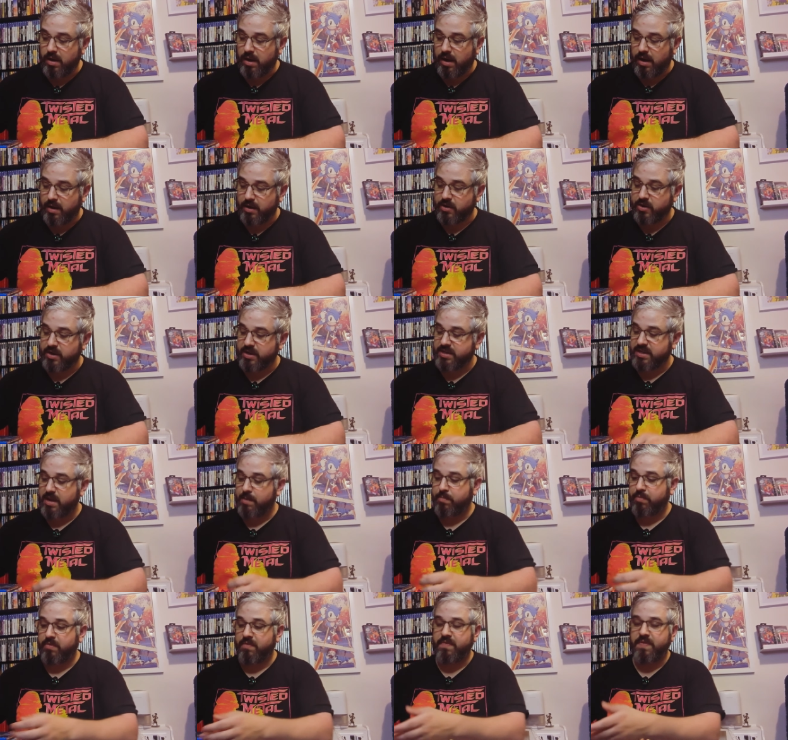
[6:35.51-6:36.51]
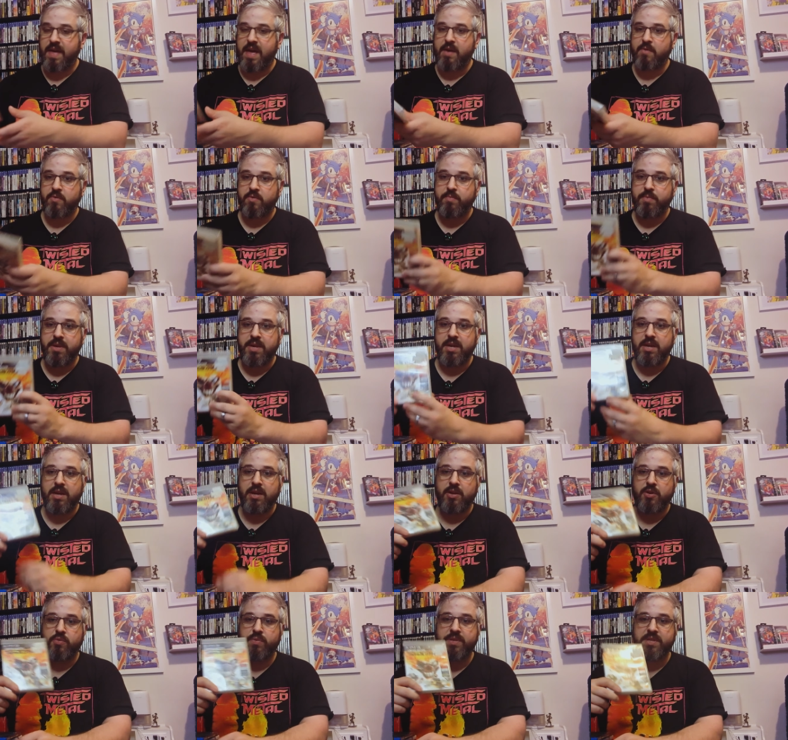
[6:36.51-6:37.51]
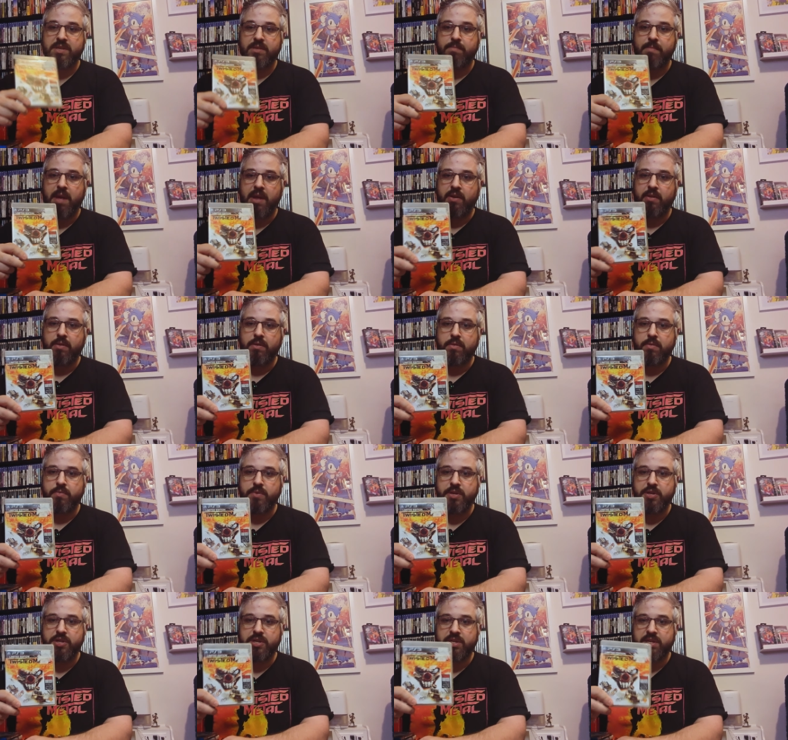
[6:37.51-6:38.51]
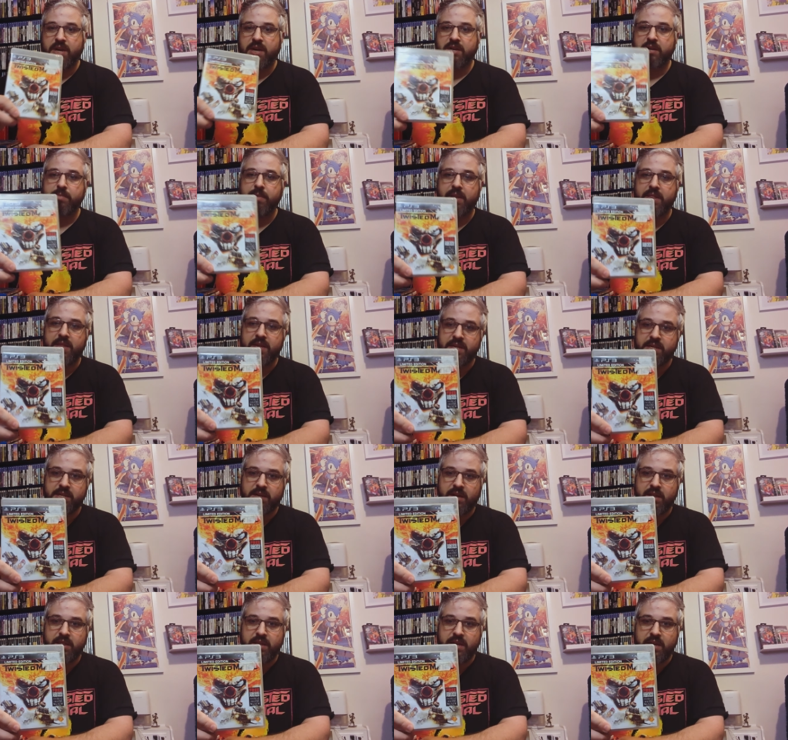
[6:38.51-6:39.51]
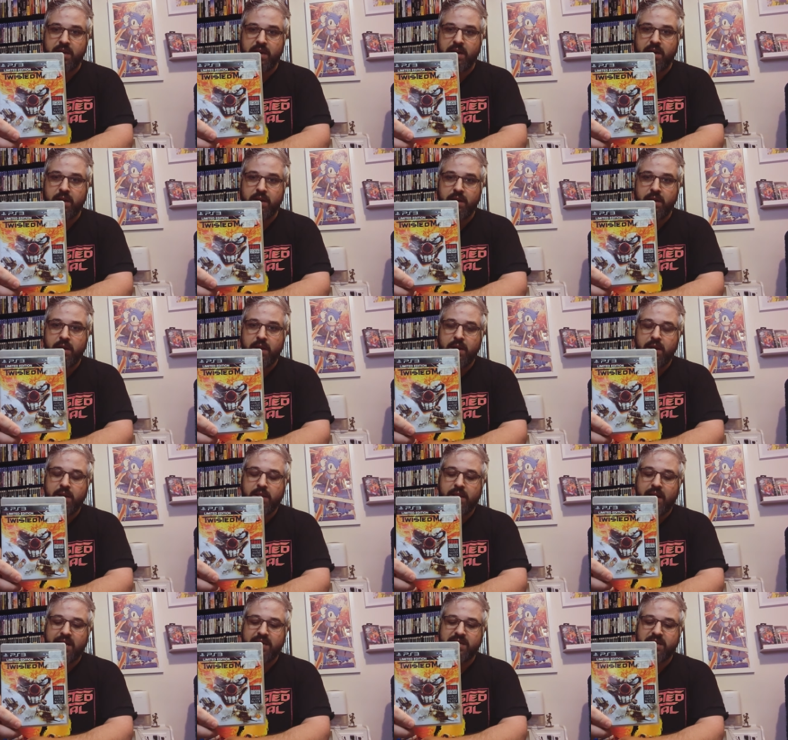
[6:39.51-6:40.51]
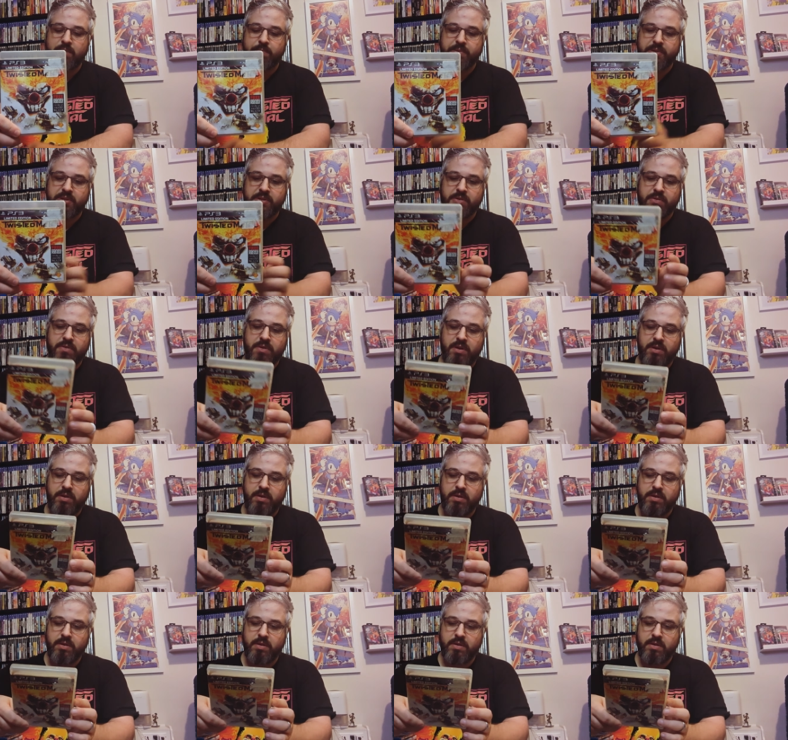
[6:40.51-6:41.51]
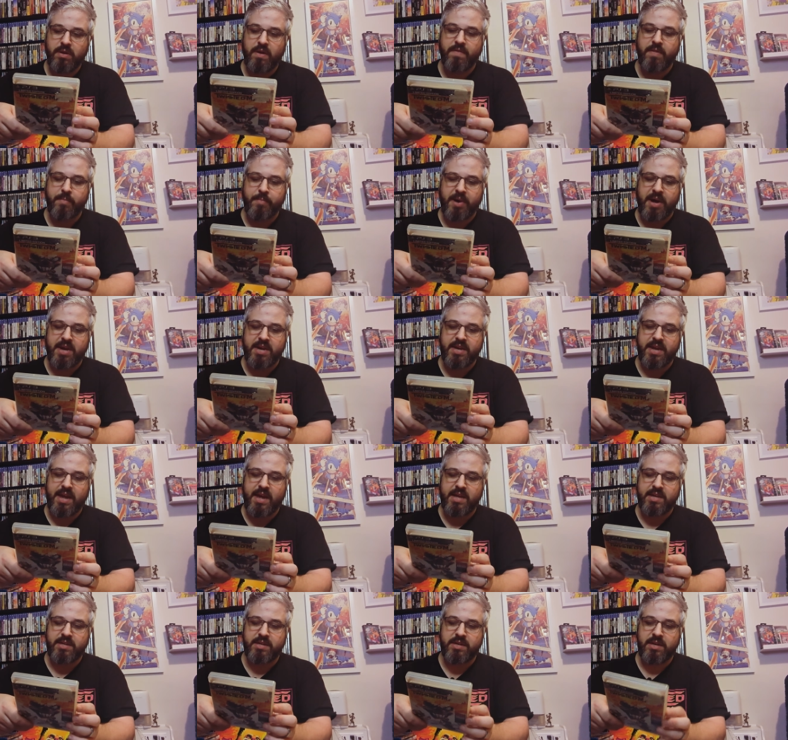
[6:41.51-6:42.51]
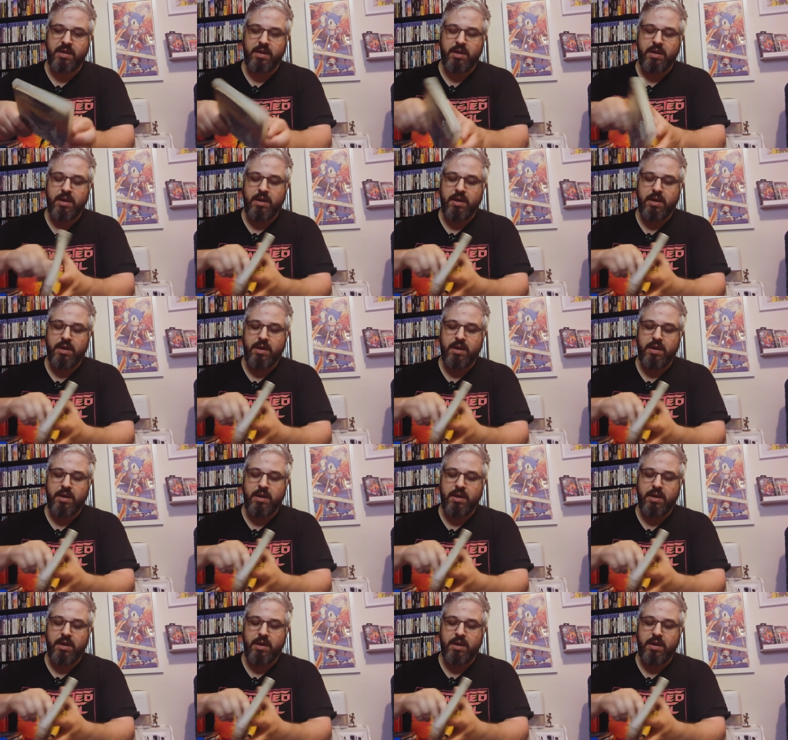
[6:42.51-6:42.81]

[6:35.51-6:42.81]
Uh, a good example of that would be Twisted Metal. We just talked about this on the uh, last episode of the podcast.